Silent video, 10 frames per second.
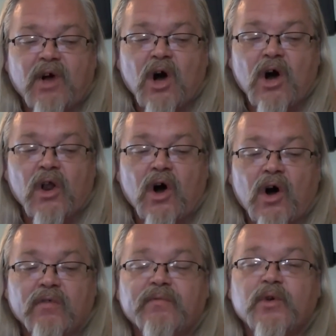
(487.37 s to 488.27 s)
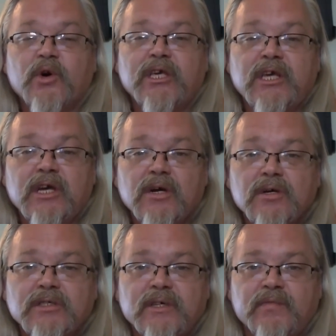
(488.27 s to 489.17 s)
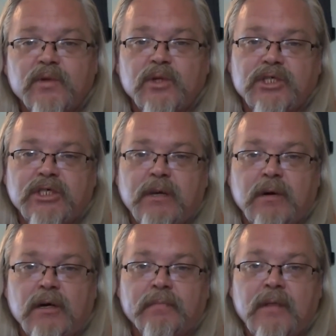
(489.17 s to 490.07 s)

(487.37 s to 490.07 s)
gone on for years at Fukushima